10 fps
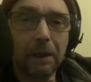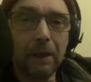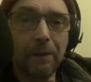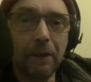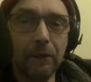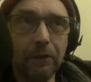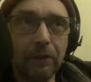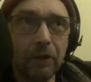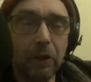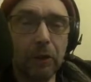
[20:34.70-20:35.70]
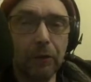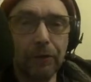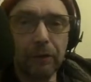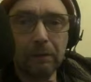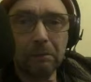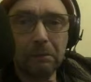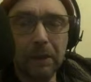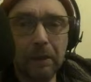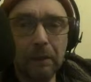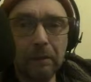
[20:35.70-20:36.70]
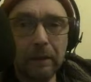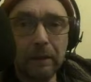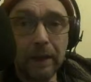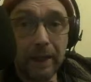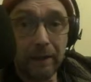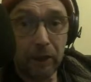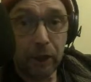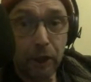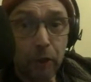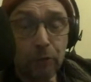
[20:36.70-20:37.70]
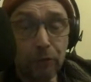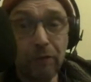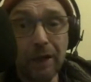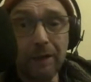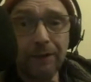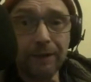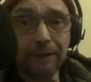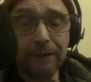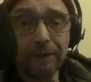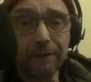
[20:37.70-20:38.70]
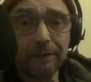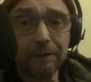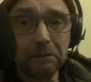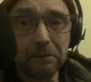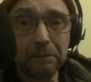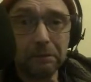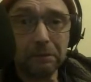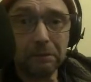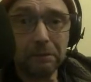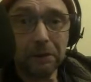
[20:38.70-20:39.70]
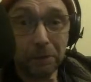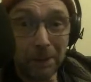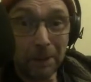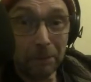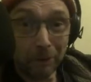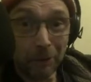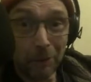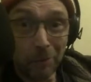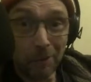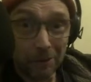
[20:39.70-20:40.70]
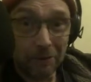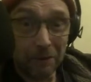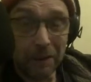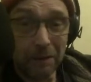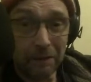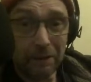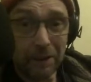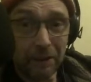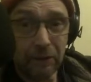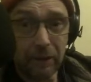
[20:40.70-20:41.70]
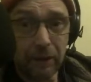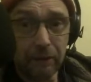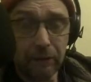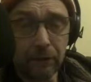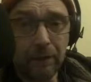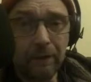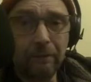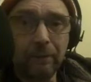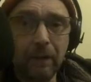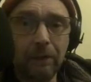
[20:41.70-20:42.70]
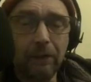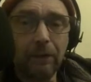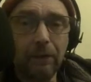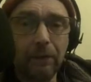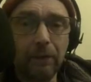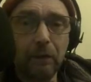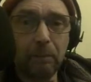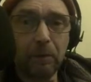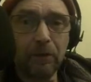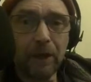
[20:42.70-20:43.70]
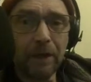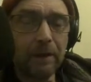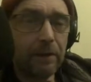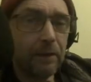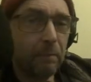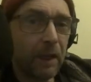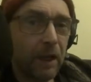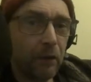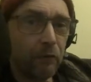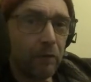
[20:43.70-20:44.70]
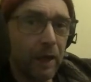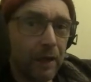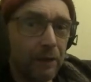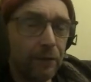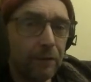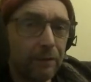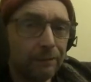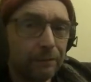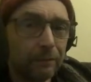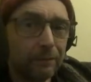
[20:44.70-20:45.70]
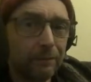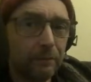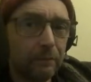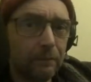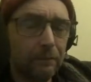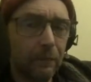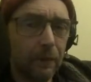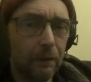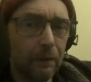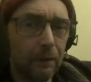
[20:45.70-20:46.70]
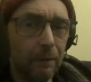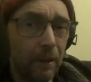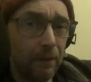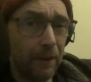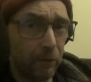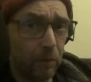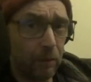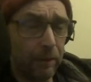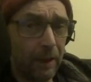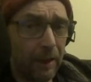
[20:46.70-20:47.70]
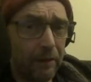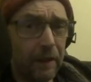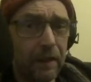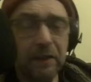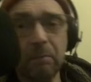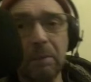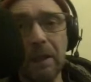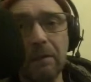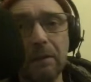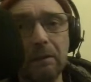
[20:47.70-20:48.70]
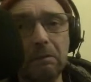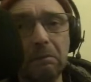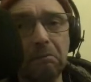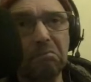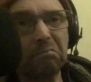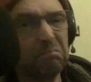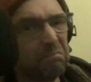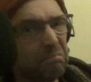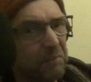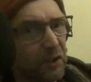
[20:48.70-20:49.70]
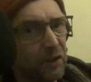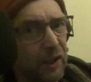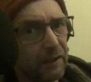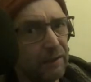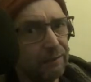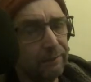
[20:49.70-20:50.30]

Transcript: And those shows get huge ratings. So people do watch these things. So pretending to be outraged about this one, I think, is a bit shit.